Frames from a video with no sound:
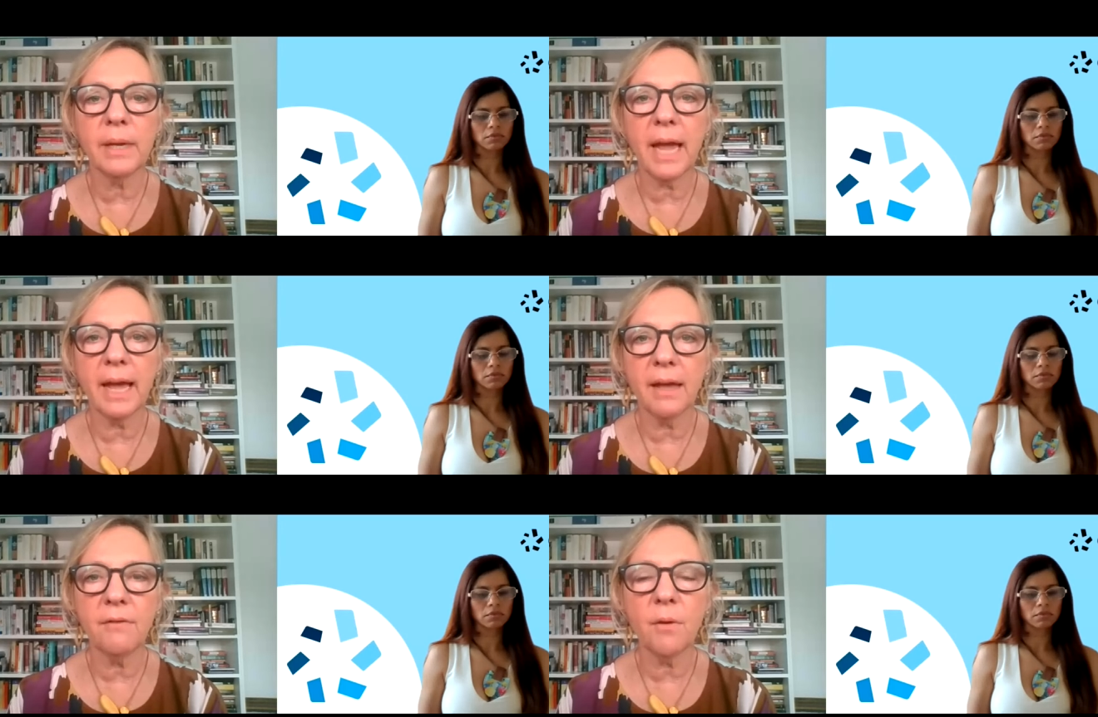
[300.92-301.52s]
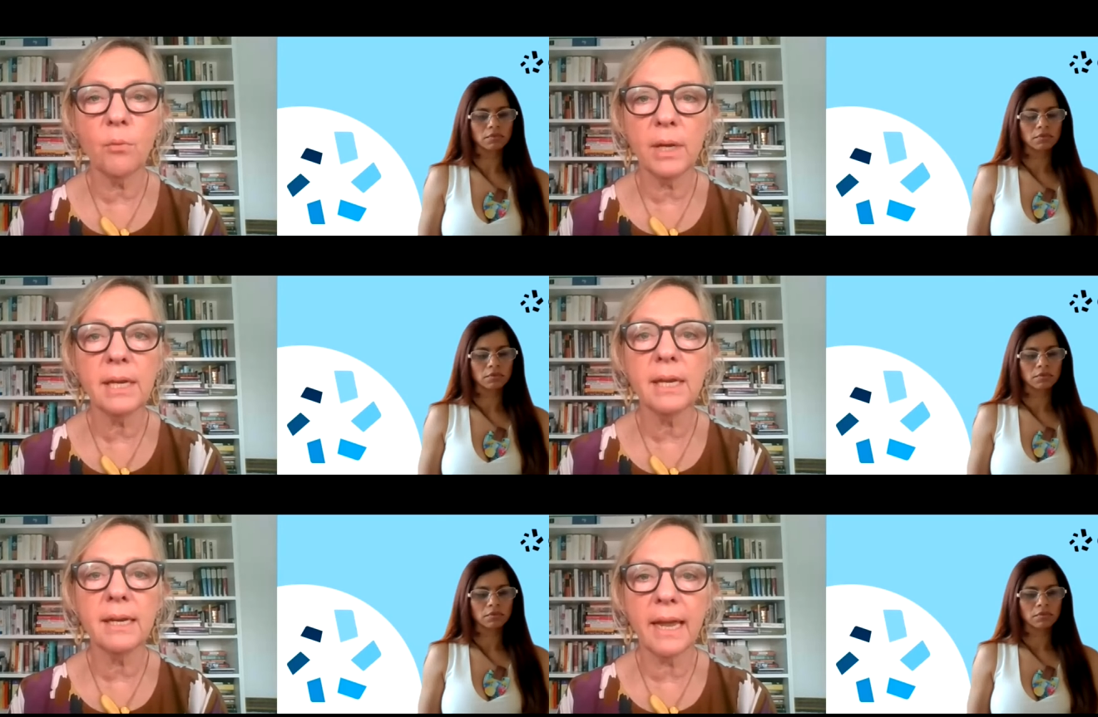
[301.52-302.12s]
Speaker 1: we have
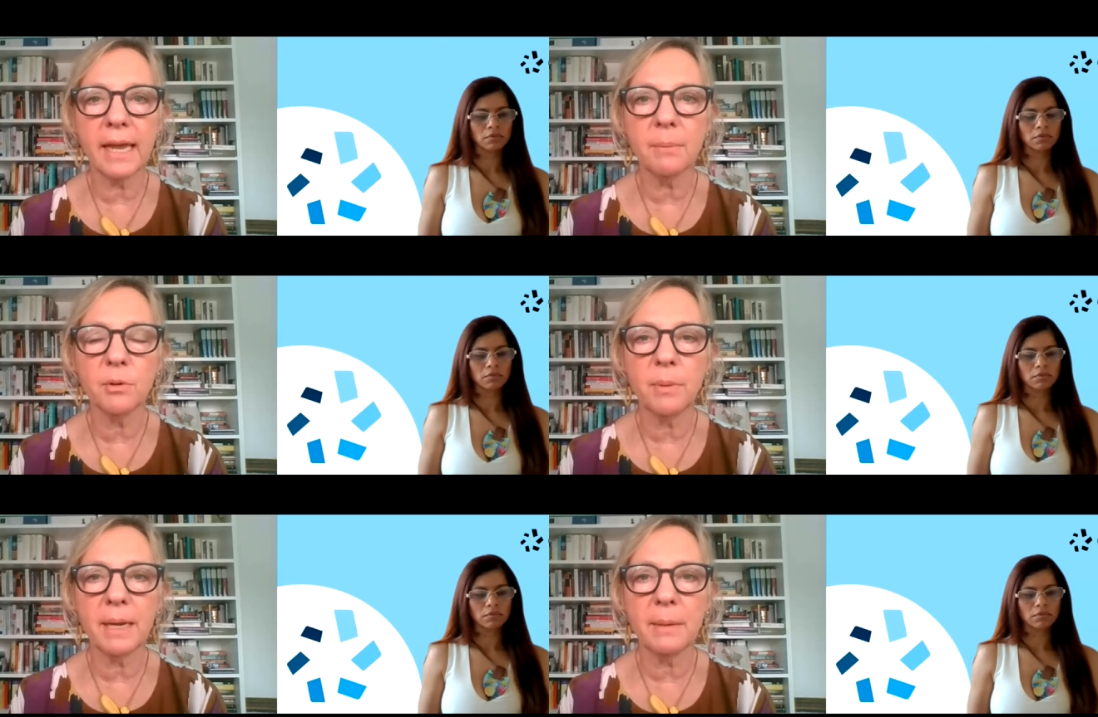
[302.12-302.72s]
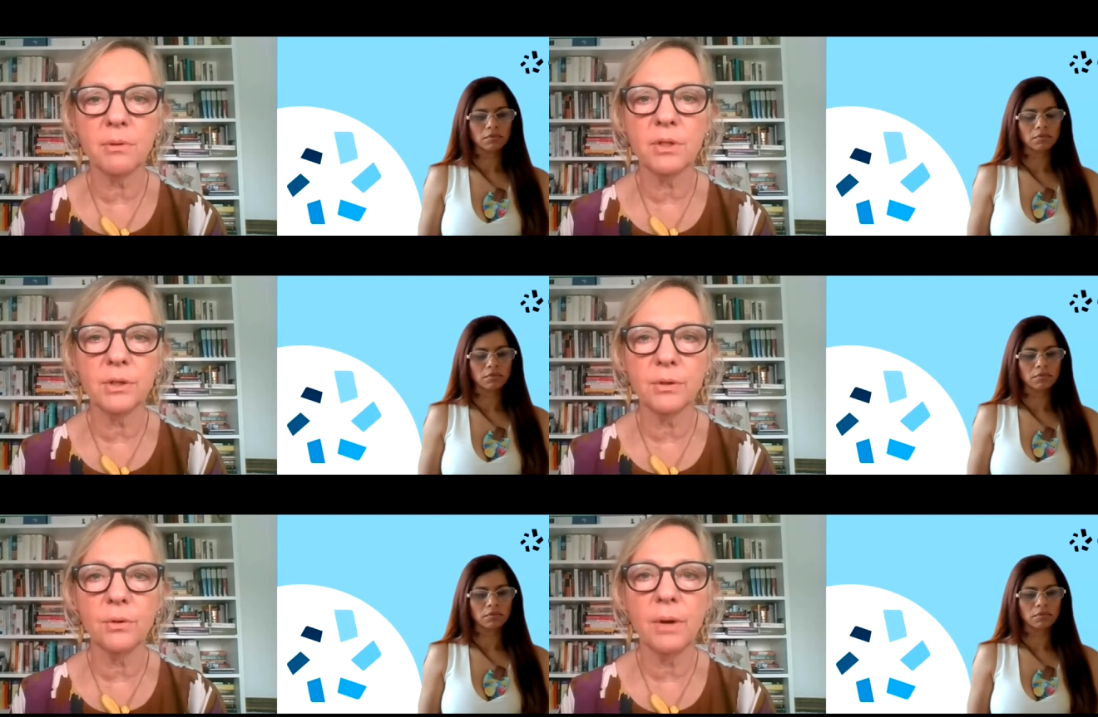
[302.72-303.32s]
really enabled people
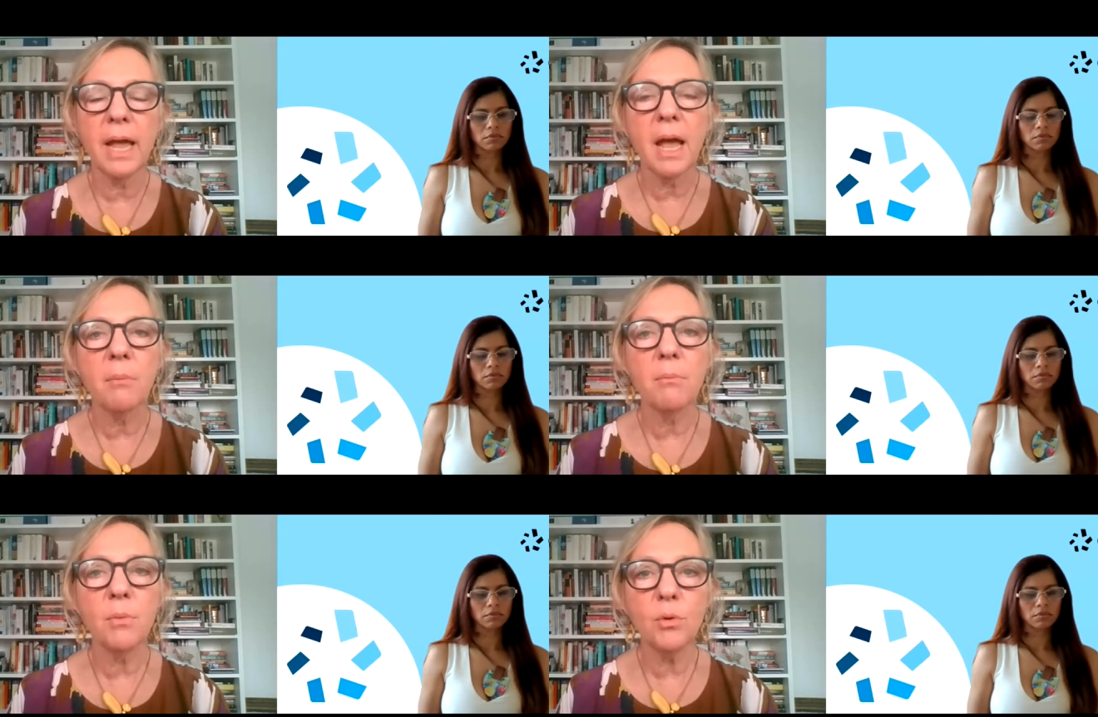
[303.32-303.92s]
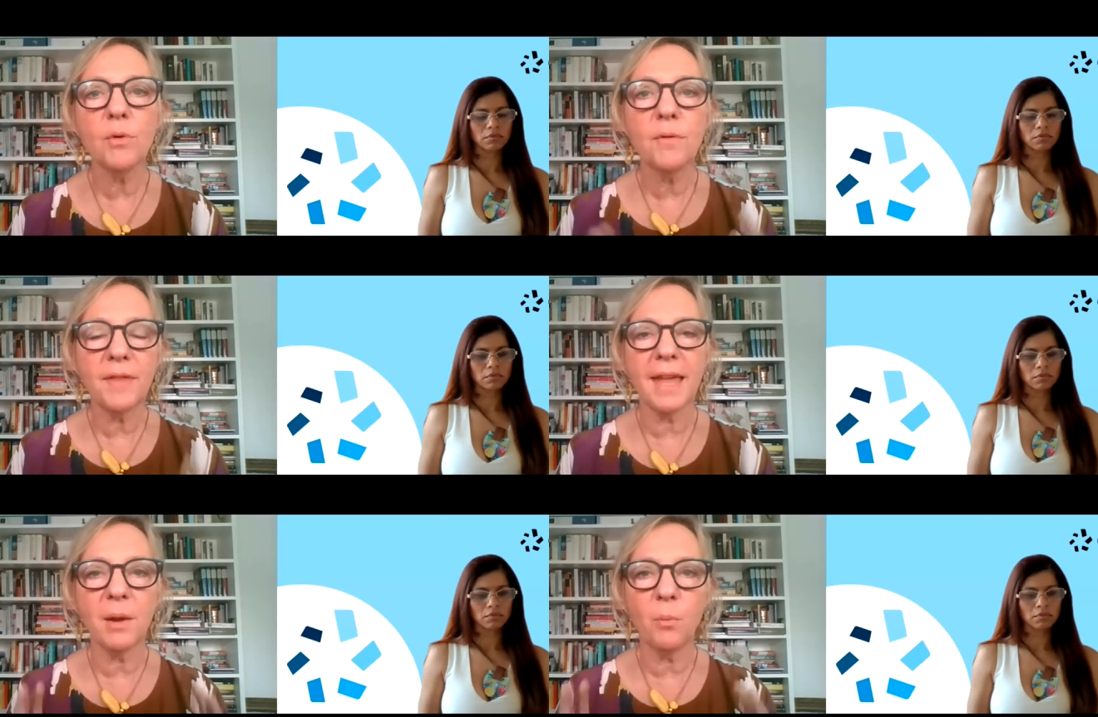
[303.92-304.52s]
to move
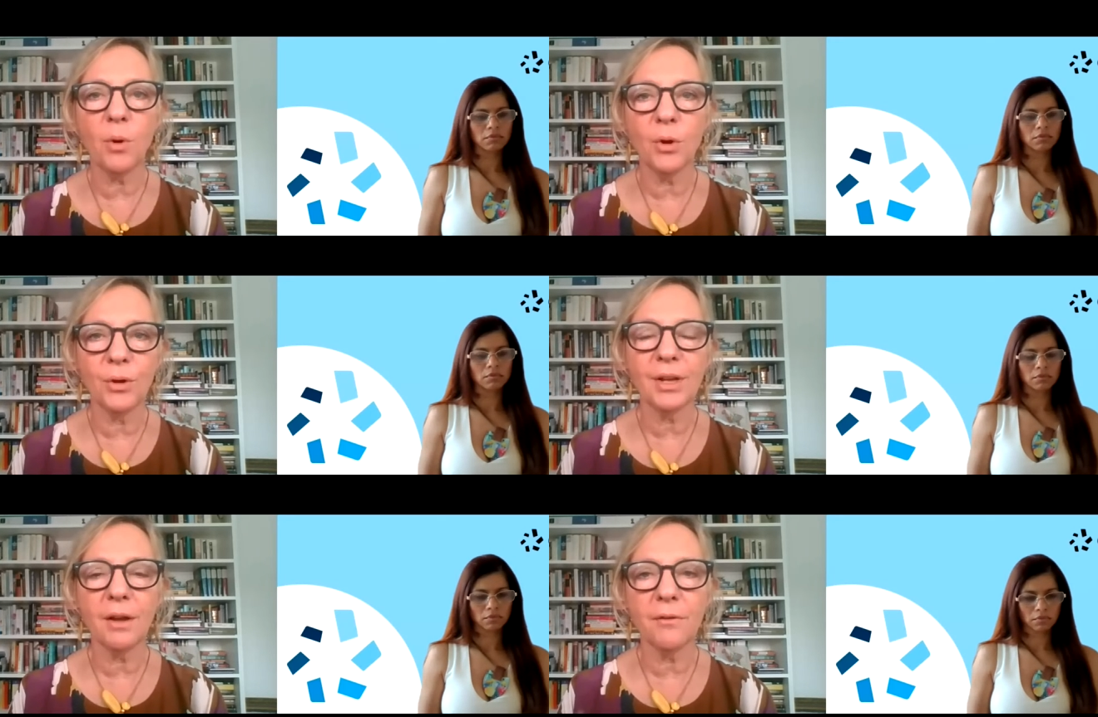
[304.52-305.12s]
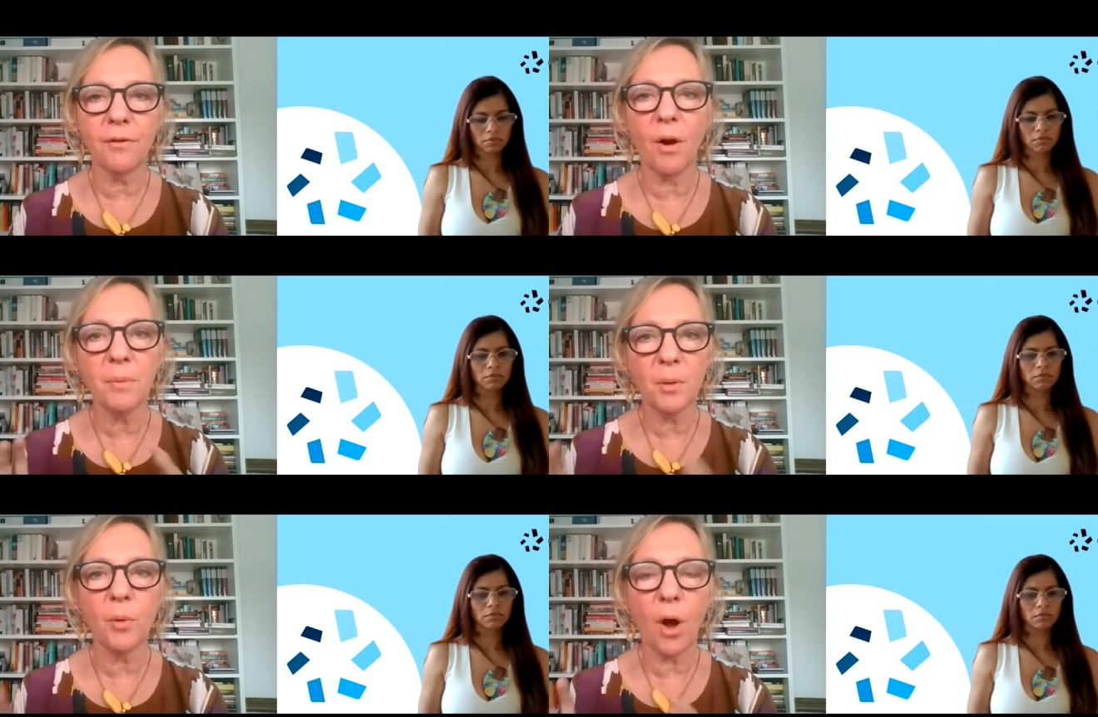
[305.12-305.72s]
their work from
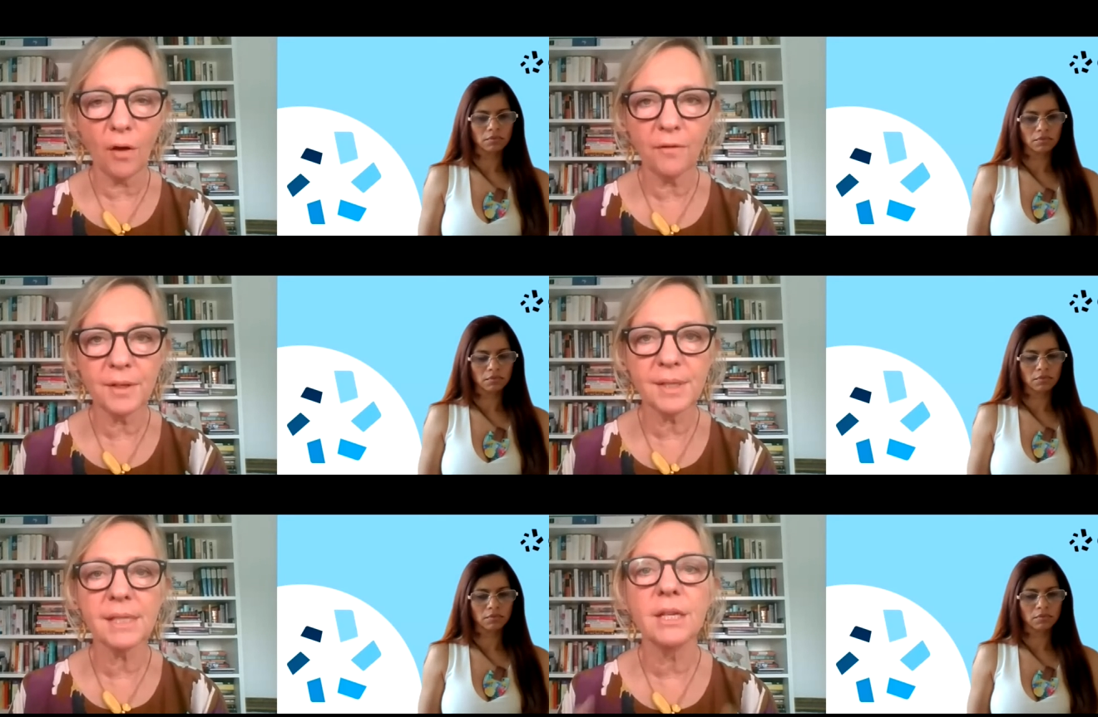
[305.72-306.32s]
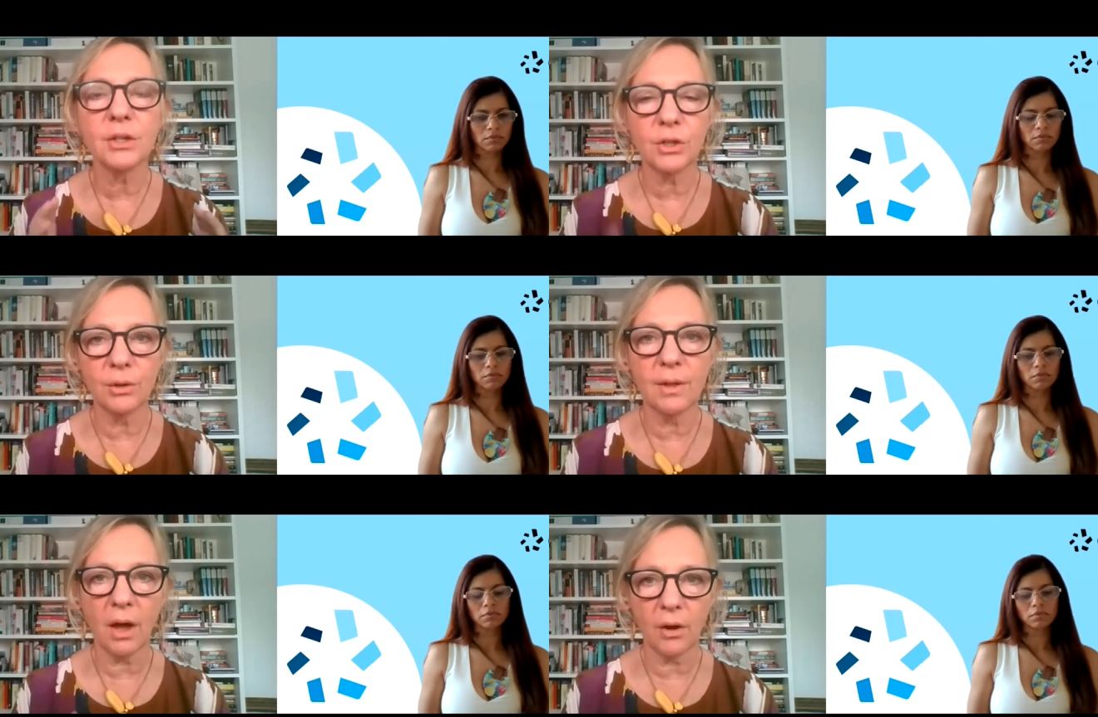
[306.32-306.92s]
the office to
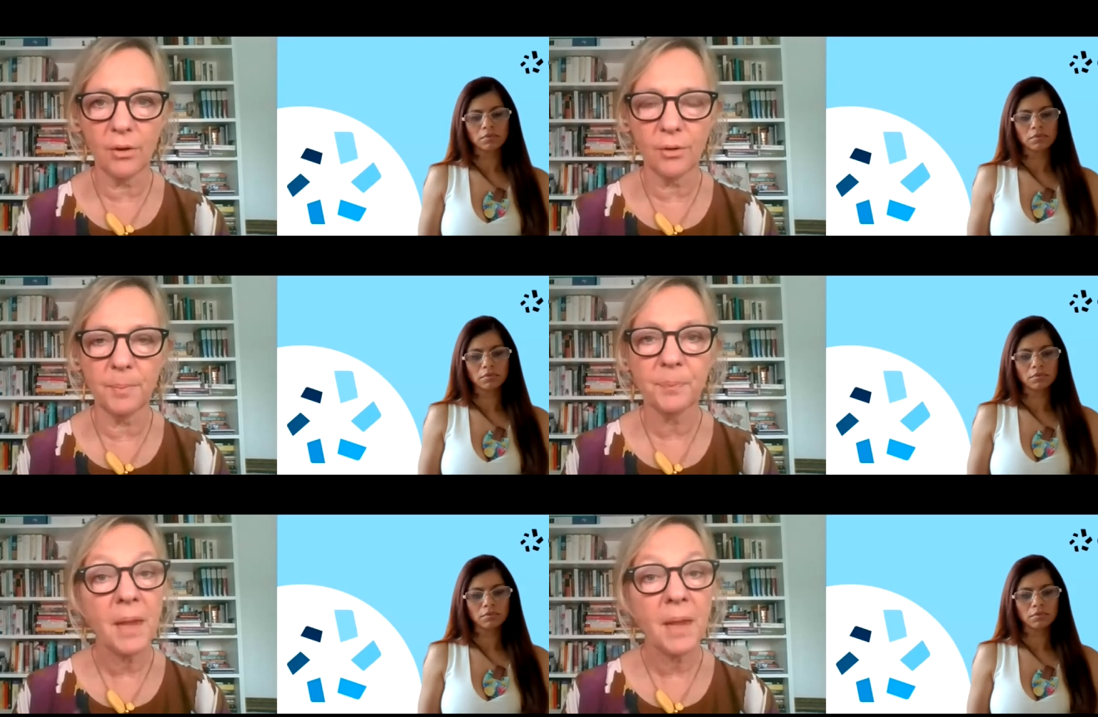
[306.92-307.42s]
the home.